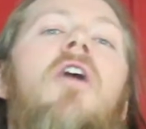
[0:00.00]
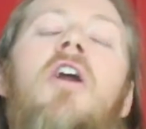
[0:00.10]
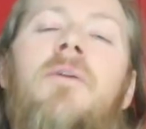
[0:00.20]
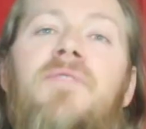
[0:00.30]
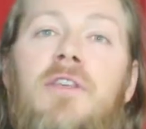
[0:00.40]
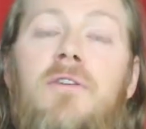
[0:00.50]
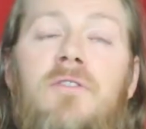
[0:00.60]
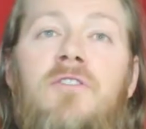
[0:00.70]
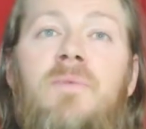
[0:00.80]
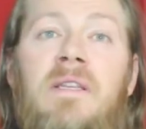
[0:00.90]
on the
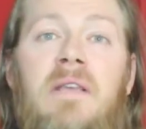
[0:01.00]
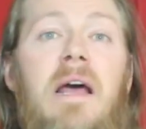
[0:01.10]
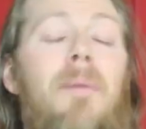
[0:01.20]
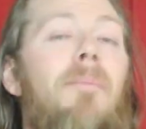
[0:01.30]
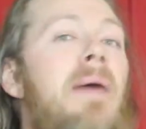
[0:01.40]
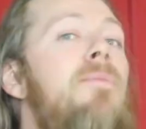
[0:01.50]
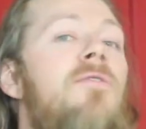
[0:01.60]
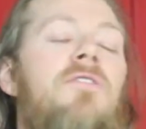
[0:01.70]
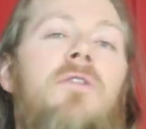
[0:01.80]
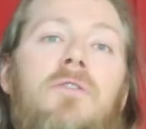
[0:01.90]
YouTubies. My
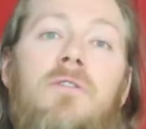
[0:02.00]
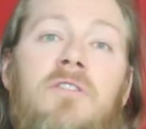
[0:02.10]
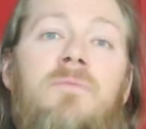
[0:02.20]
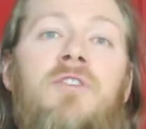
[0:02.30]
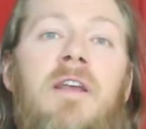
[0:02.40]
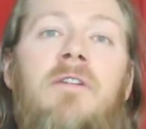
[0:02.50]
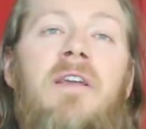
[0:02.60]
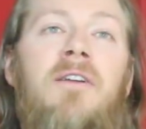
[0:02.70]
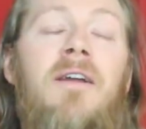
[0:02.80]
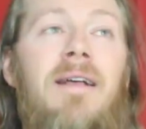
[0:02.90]
personal YouTube channel
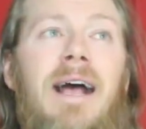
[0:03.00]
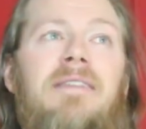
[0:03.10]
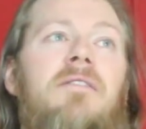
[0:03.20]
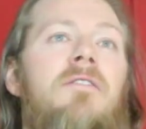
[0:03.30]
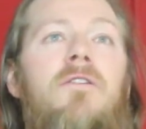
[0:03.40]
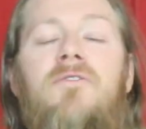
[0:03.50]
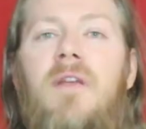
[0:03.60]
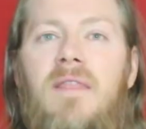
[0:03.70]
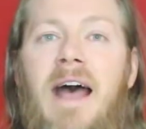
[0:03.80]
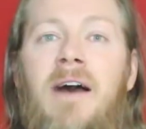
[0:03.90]
here has a little over
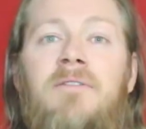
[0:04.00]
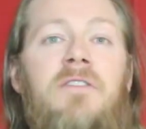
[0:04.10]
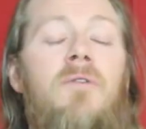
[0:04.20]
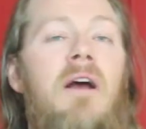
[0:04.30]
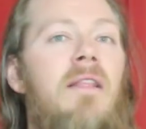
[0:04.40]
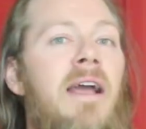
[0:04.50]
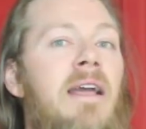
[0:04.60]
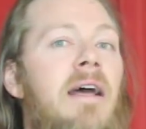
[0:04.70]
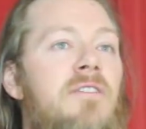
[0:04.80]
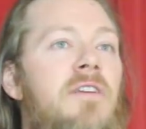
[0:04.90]
1,000, so a
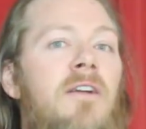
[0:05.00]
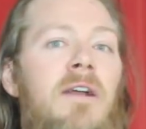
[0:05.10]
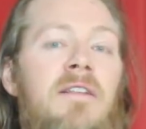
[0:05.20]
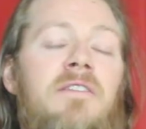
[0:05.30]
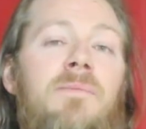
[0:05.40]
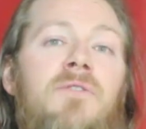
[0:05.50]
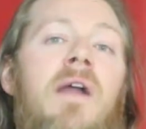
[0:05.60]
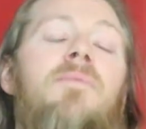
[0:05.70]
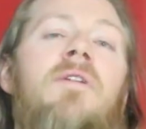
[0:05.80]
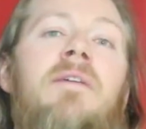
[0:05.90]
like, a share, and a
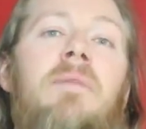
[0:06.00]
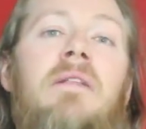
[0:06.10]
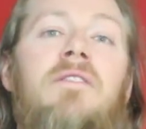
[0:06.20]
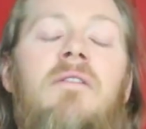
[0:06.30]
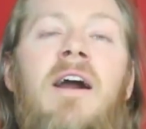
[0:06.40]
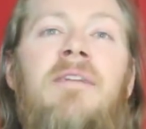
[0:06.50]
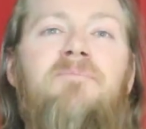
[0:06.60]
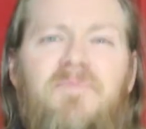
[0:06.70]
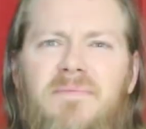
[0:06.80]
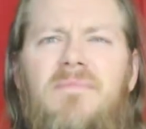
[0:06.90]
subscribe really means a
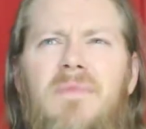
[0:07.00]
lot.